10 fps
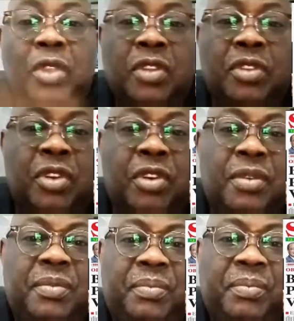You
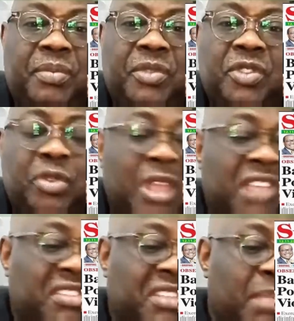know, so
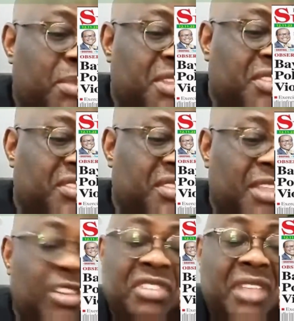that's the template.
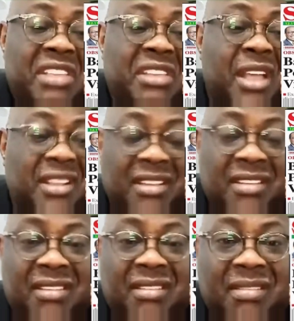Just hijack.
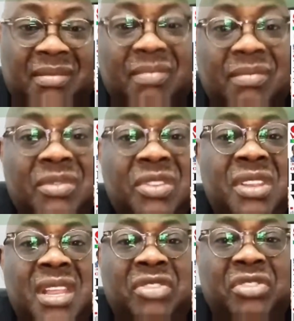the
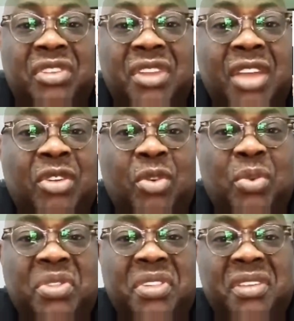election and
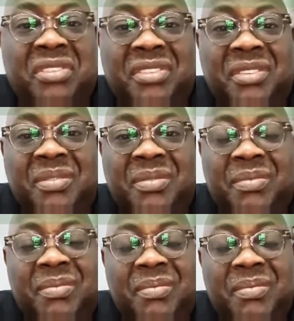run with it.
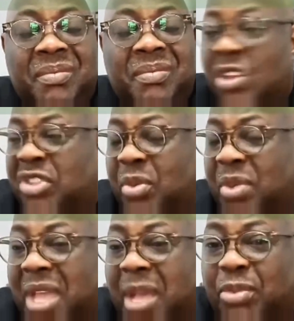Nothing
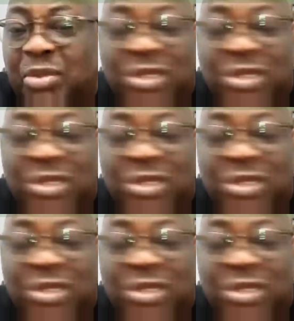will happen